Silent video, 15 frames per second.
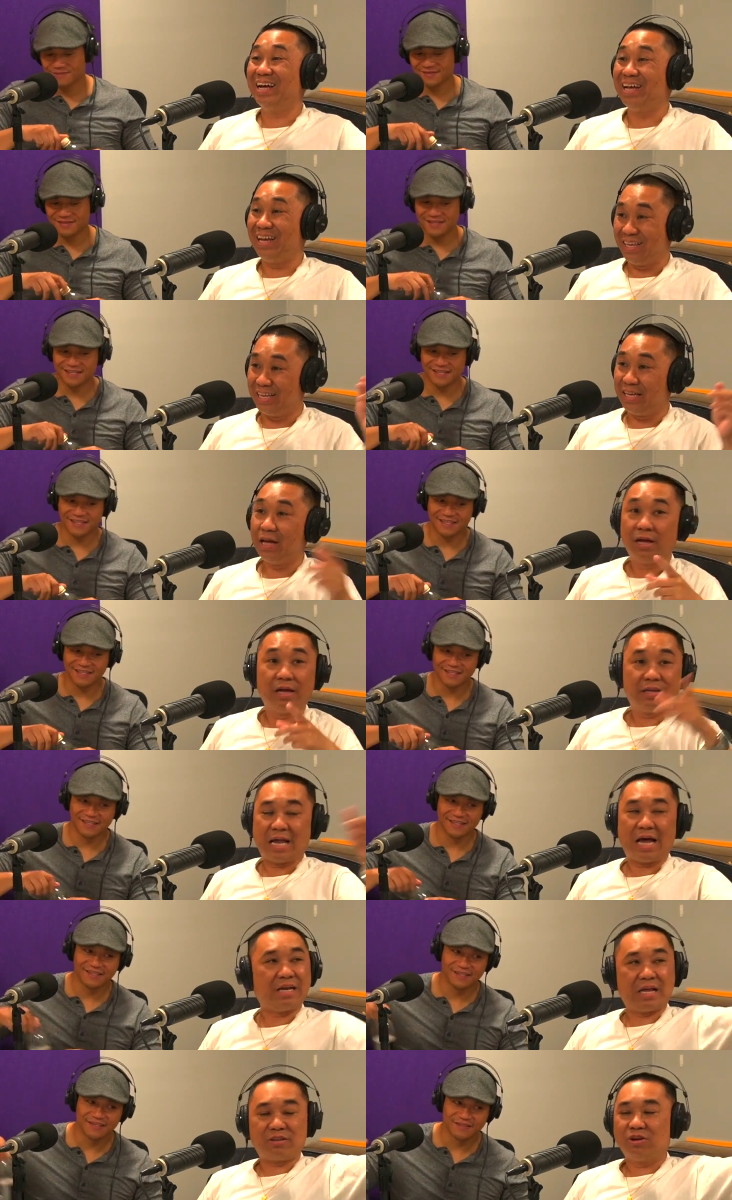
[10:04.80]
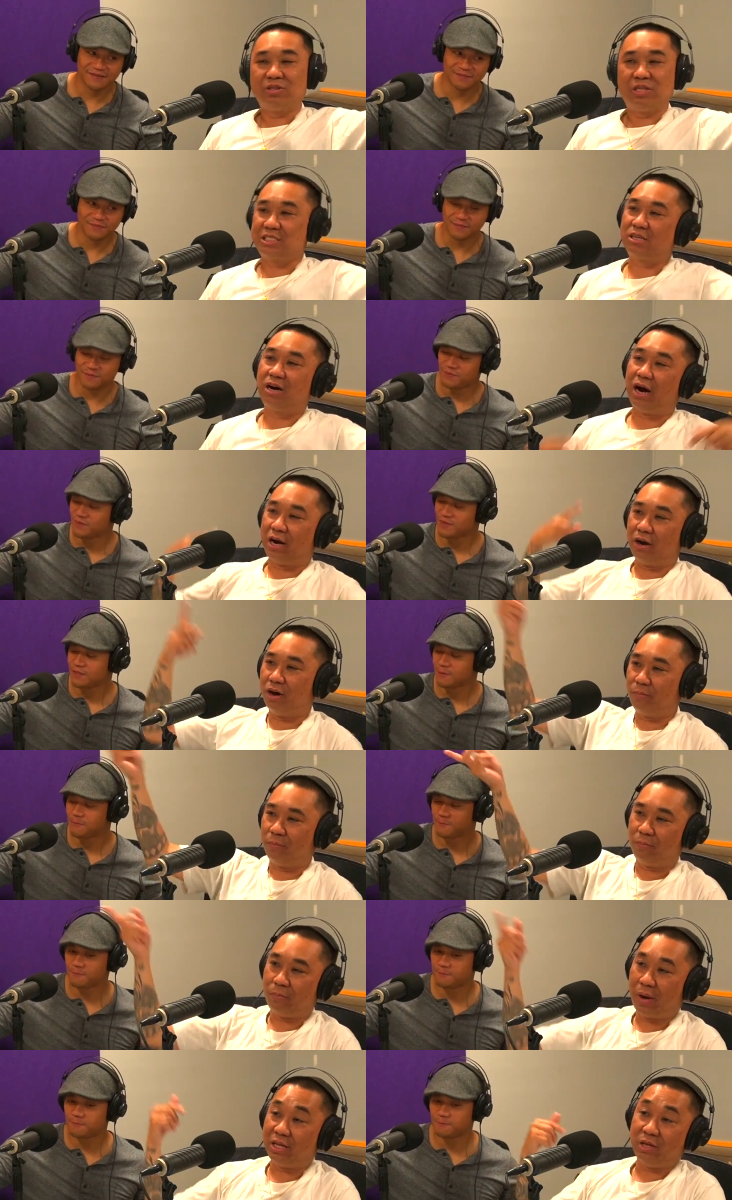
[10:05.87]
Speaker 1: there? Not not on this oh, car. This on
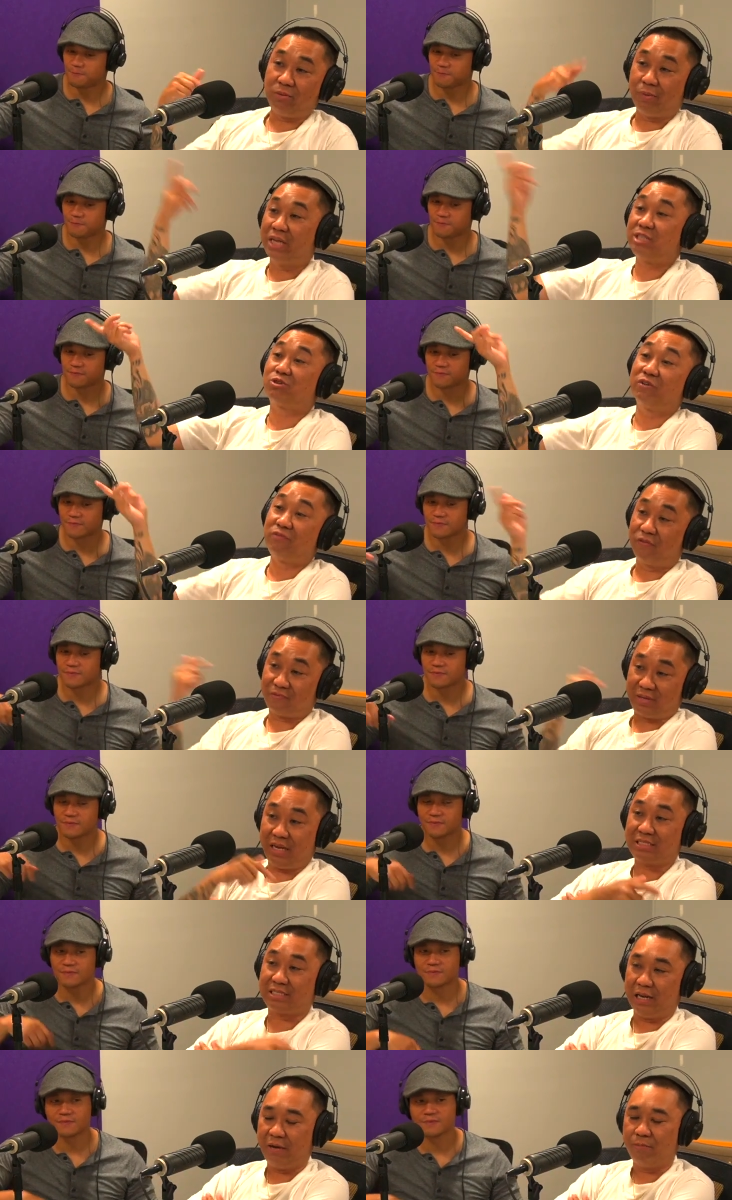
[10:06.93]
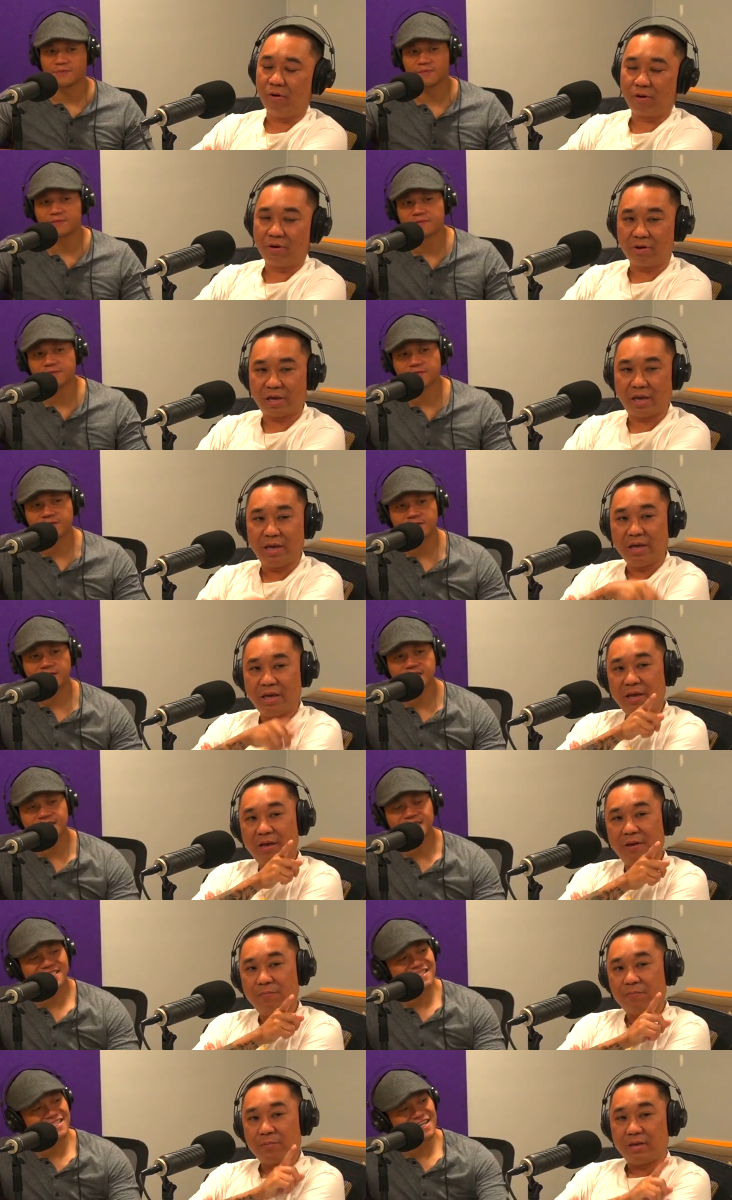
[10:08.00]
my in my 350 it's okay. libog. Okay.
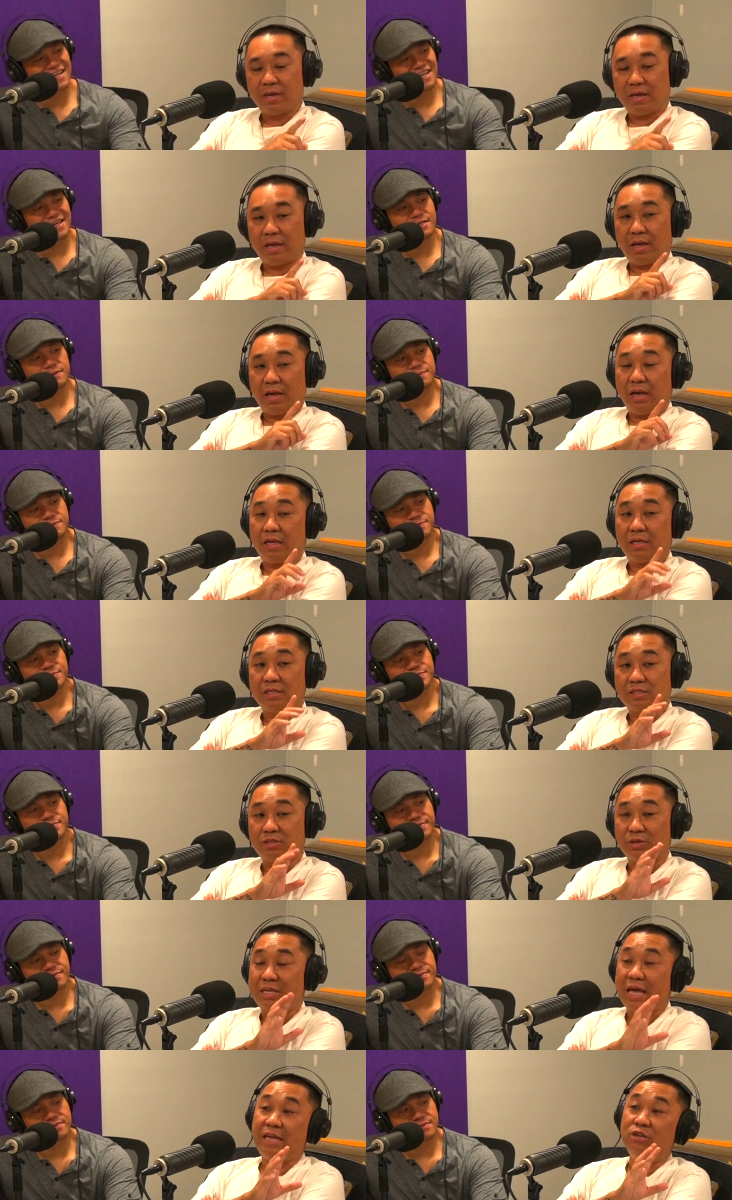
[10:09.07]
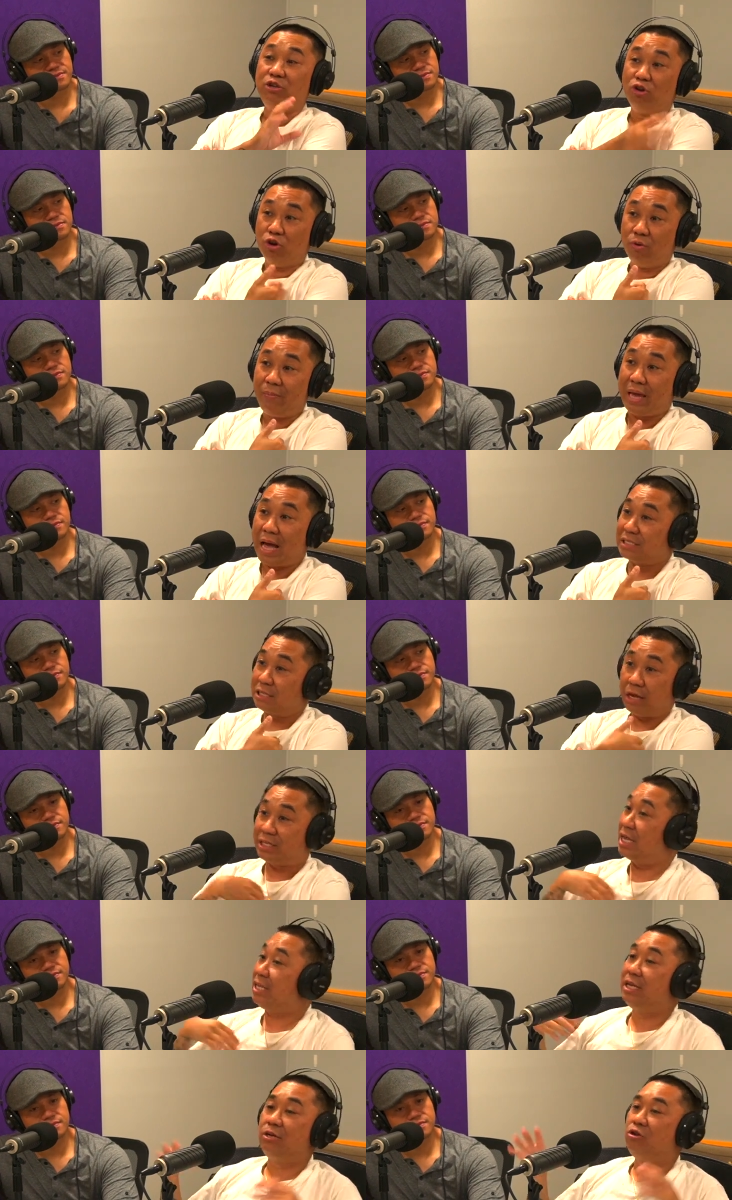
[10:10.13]
So they knew me as
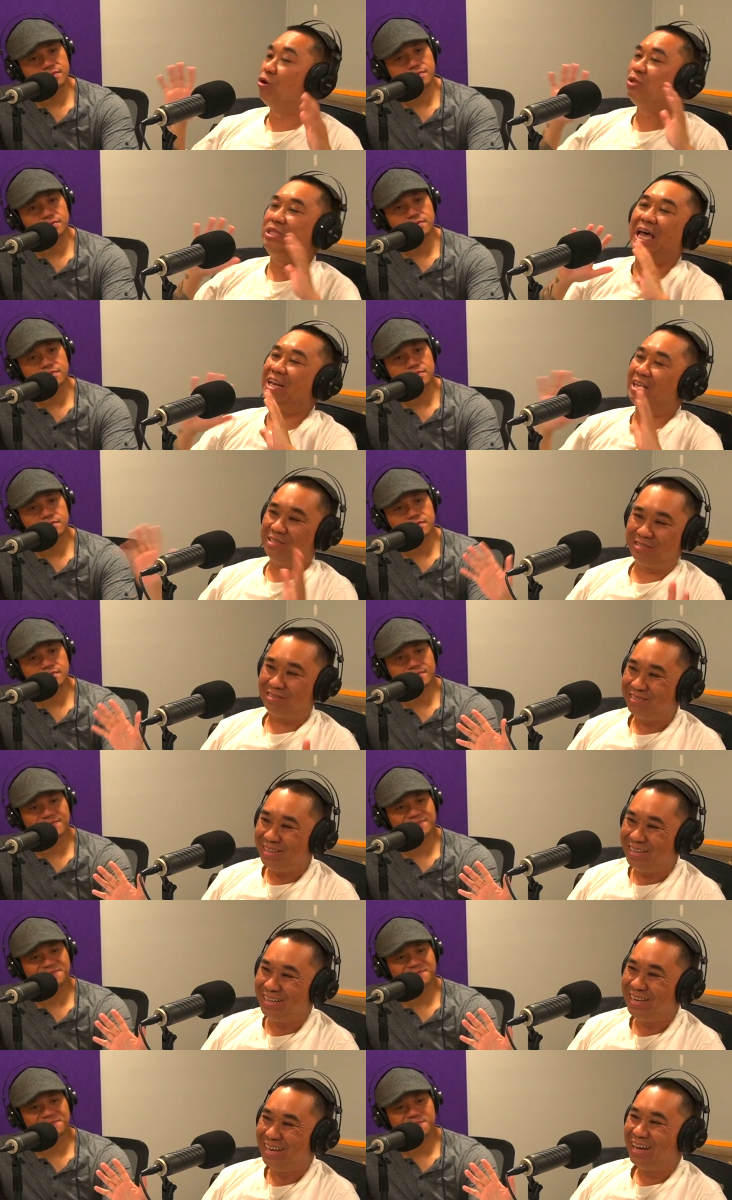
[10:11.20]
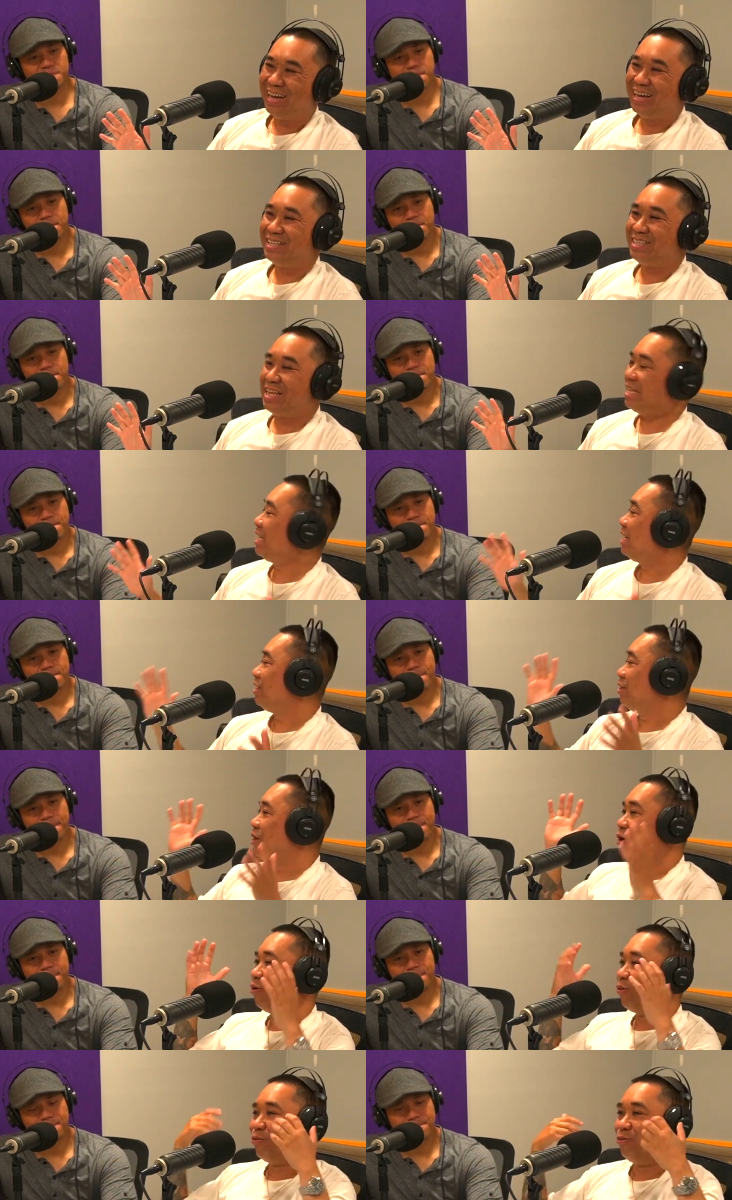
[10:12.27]
they didn't know Dennis. Right. they didn't
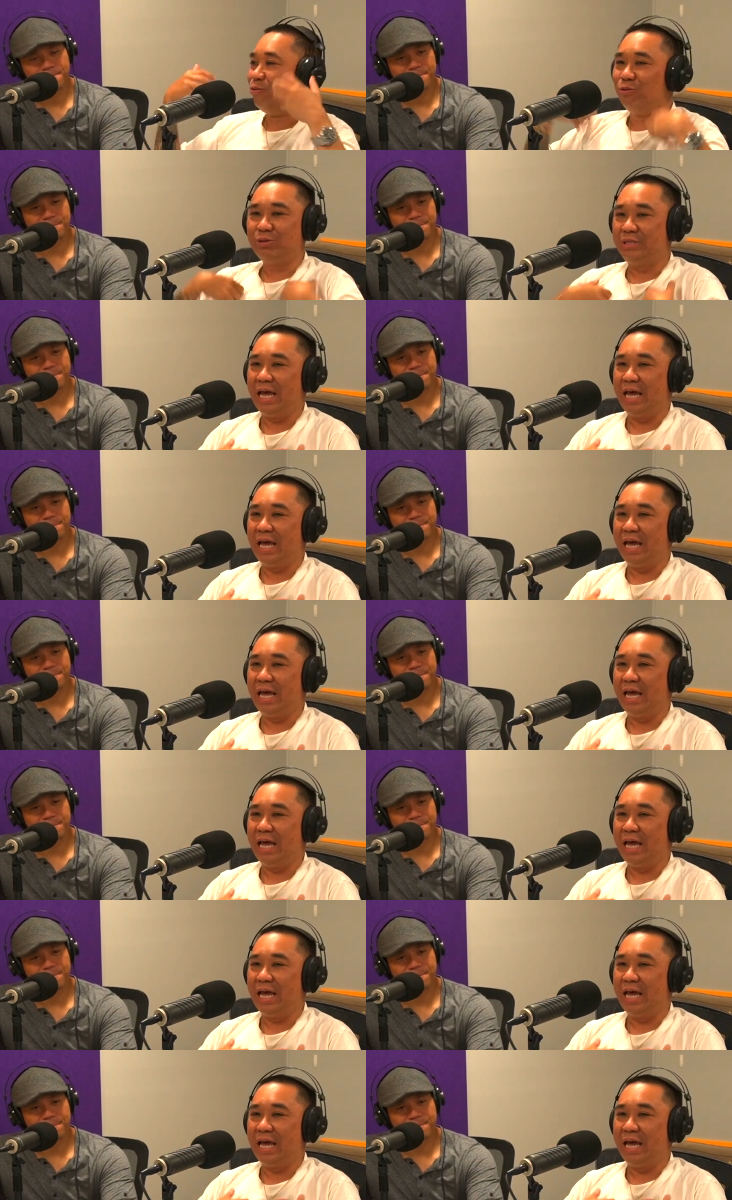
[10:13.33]
know who